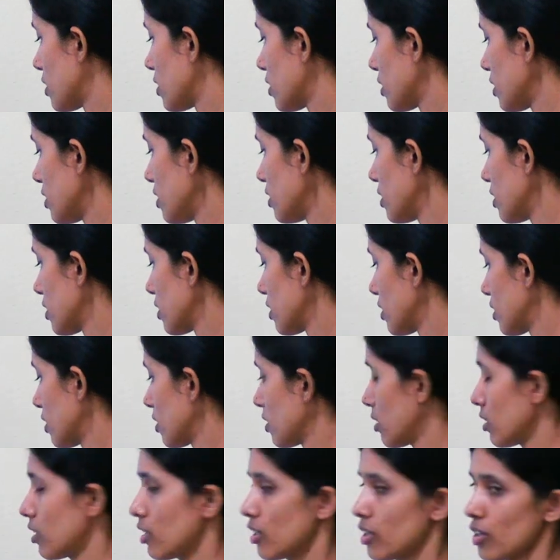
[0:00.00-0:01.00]
cells
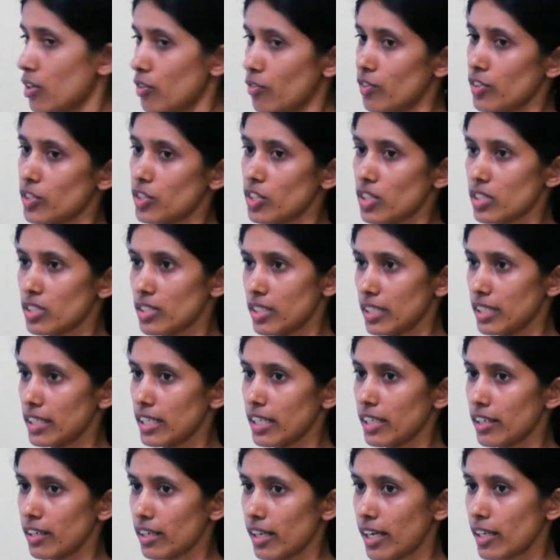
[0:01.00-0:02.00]
which is
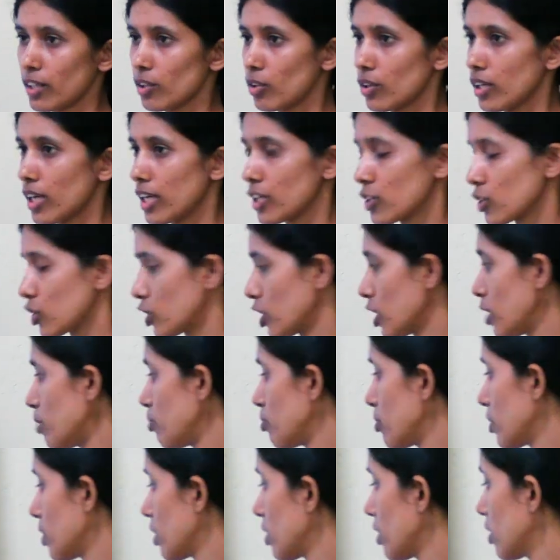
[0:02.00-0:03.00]
in irregular shape,
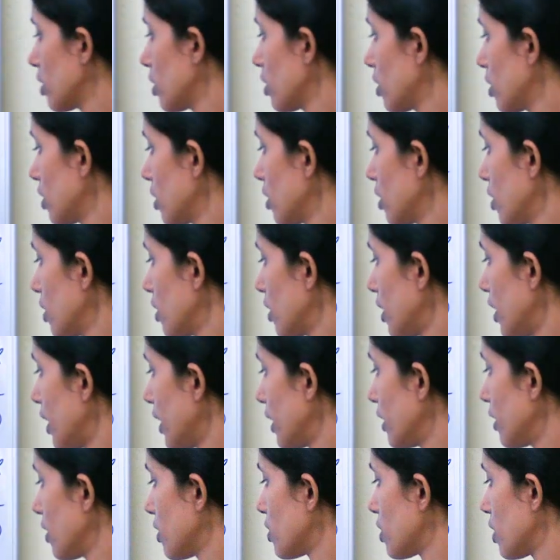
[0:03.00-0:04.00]

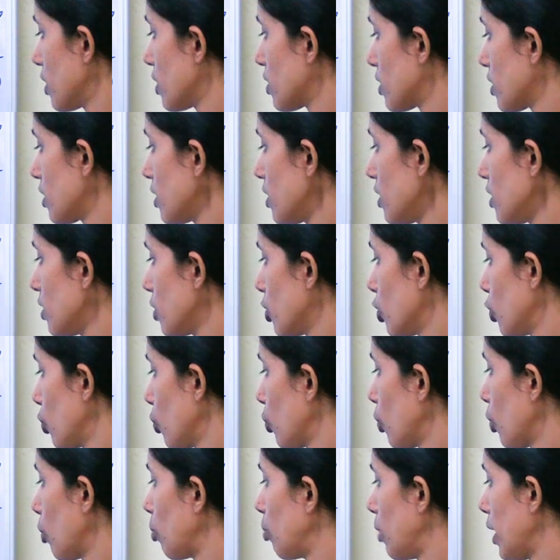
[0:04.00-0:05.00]
and this is the
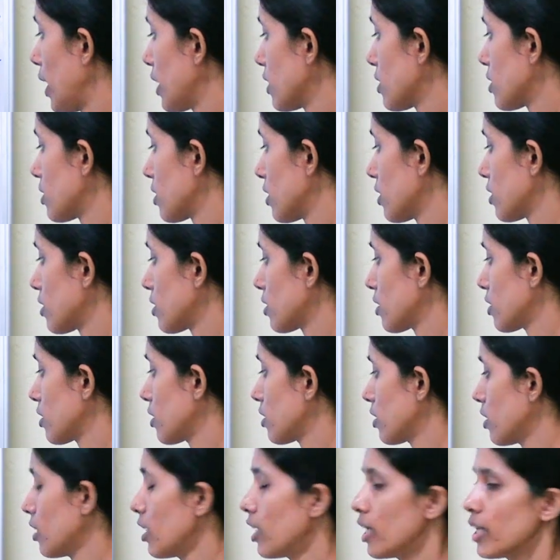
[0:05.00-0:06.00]
neuroblast cells.
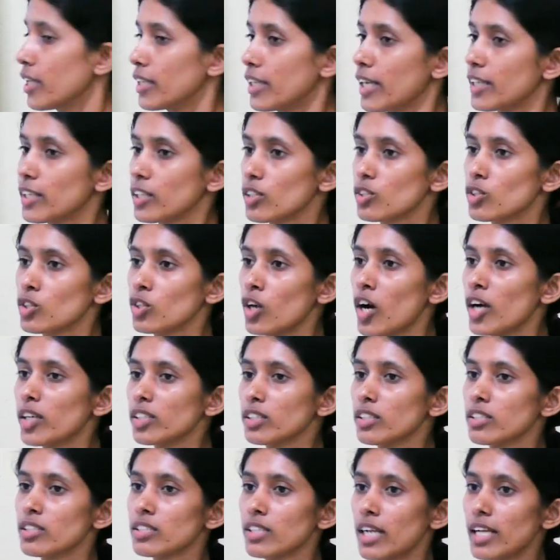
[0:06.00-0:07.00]
That is
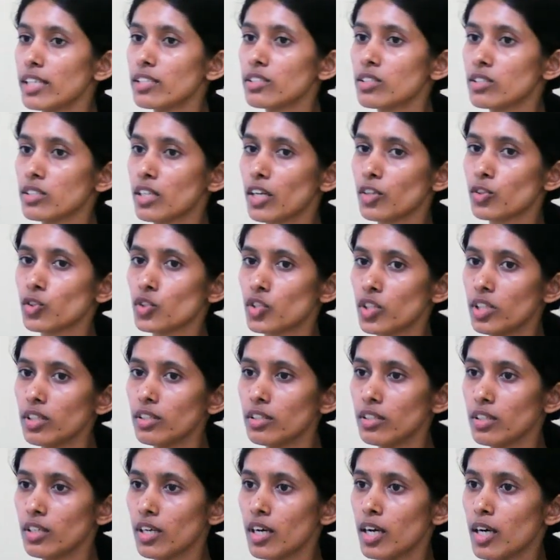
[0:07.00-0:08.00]
not the cell
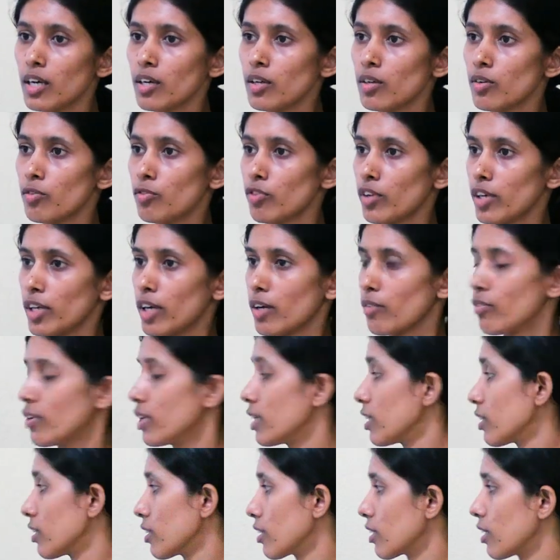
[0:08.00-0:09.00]
structure. For
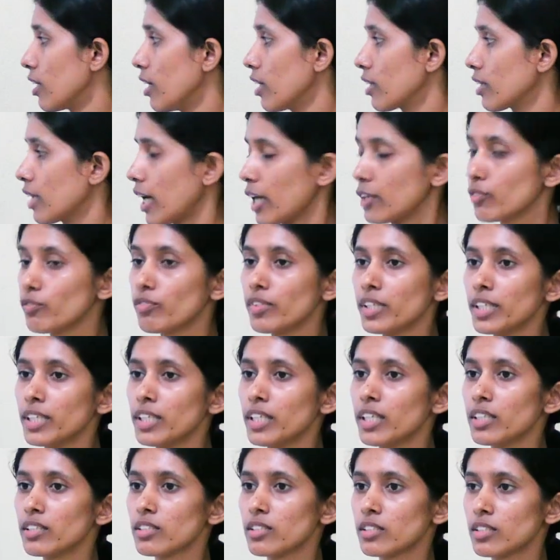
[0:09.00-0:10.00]
our
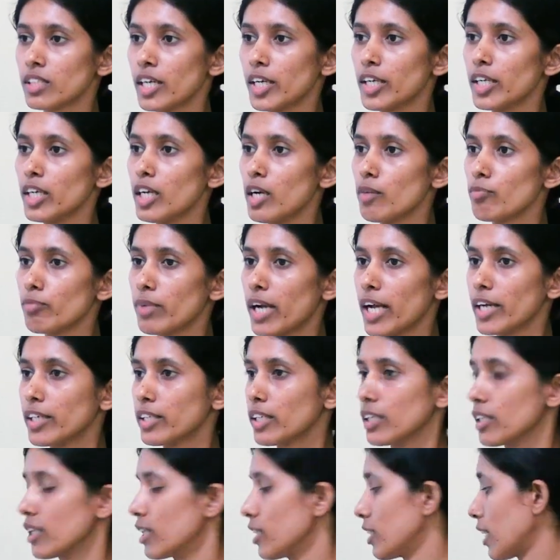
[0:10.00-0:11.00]
convenience study, I am
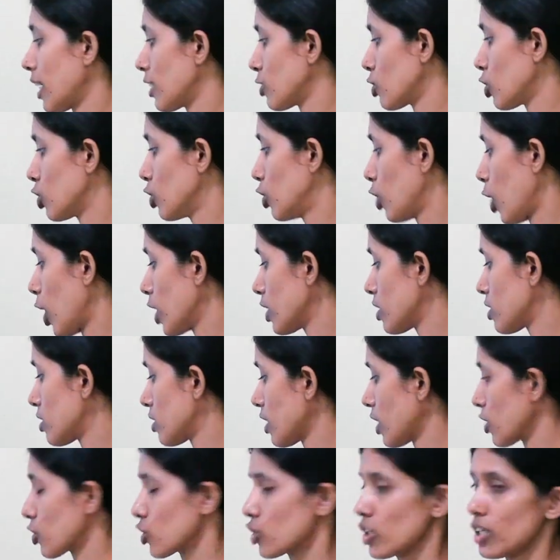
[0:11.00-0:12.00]
writing it as a dot
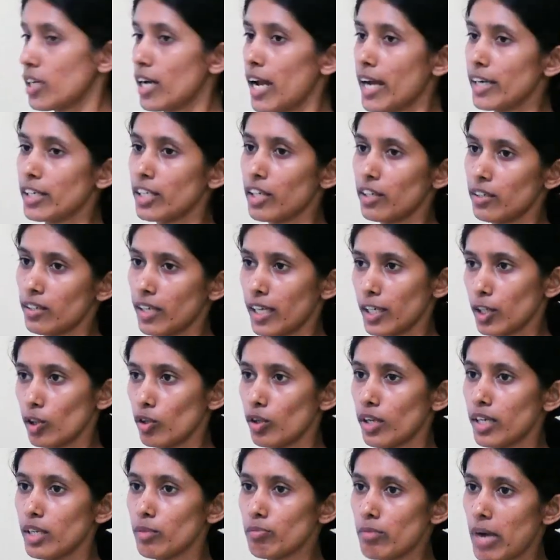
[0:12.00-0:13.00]
structure and
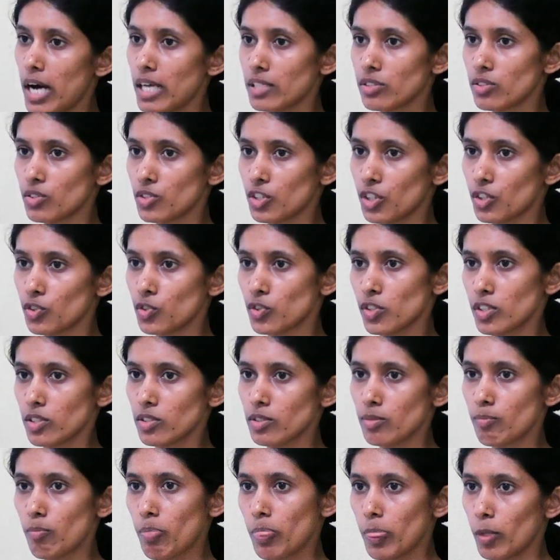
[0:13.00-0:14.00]
irregular mass
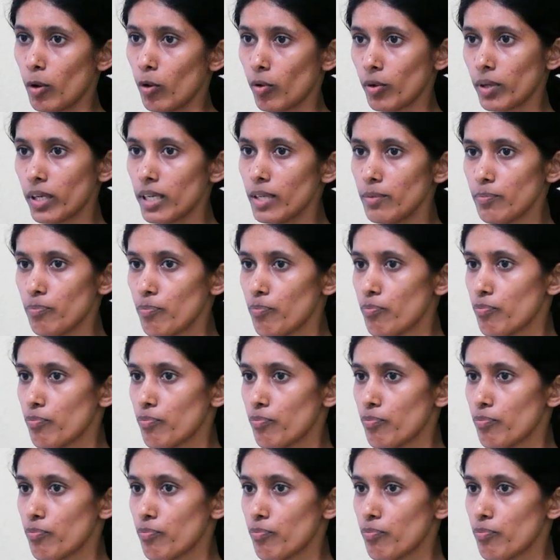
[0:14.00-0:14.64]
structures. Okay.